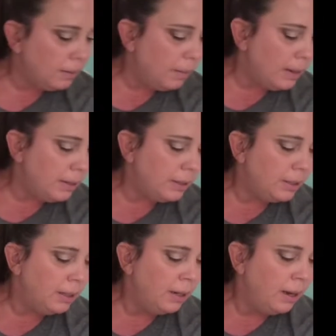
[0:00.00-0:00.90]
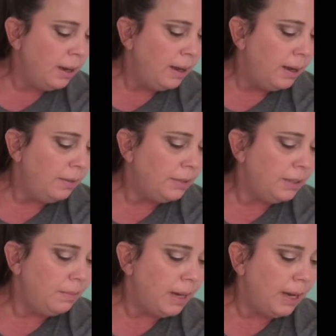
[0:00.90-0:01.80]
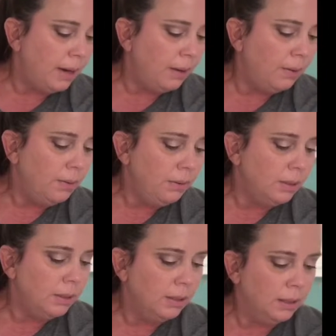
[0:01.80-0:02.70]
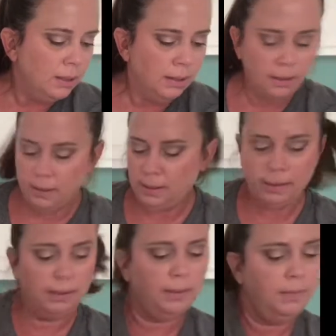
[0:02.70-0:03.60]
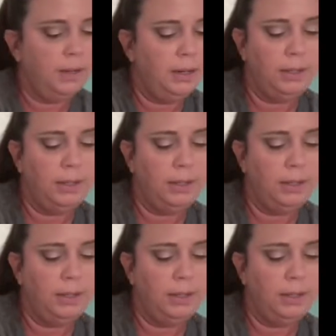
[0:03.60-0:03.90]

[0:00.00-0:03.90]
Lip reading: little bunch of tomatoes. So I'm gonna